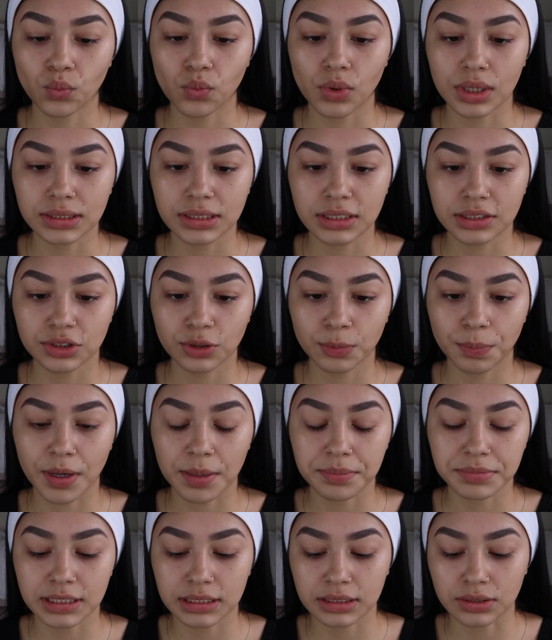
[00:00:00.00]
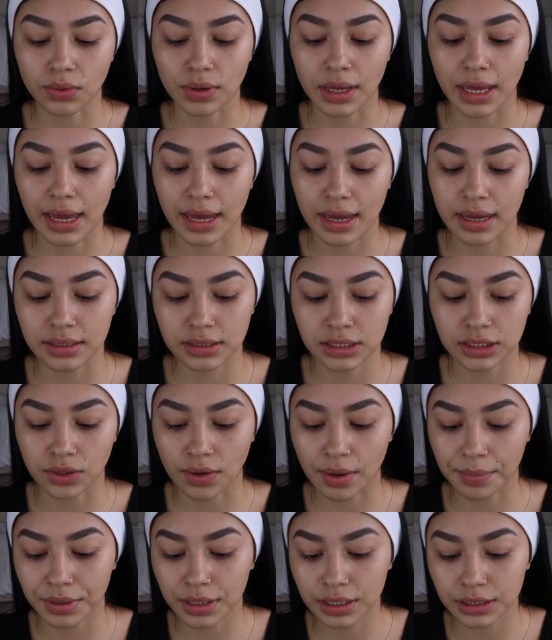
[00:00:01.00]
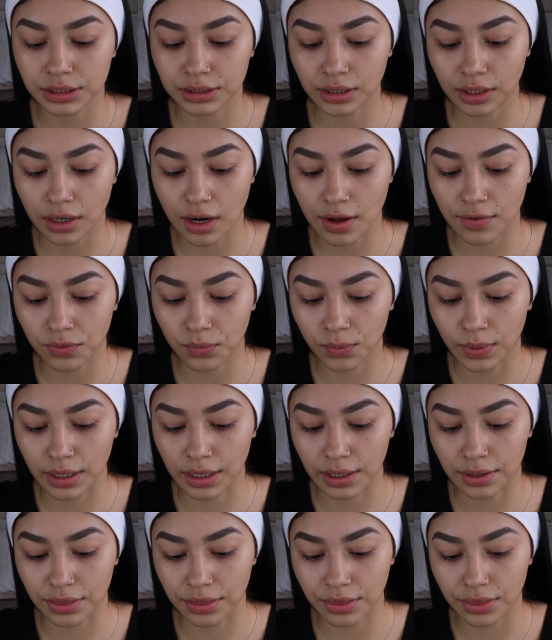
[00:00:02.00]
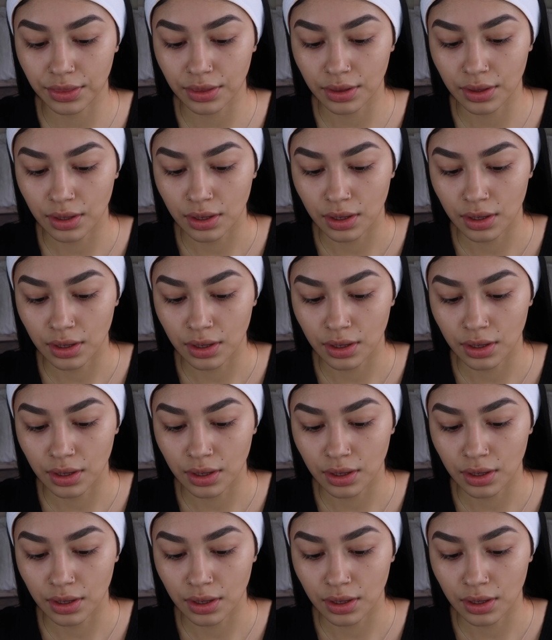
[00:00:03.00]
1 to 2 pumps is okay, so I'm gonna start off with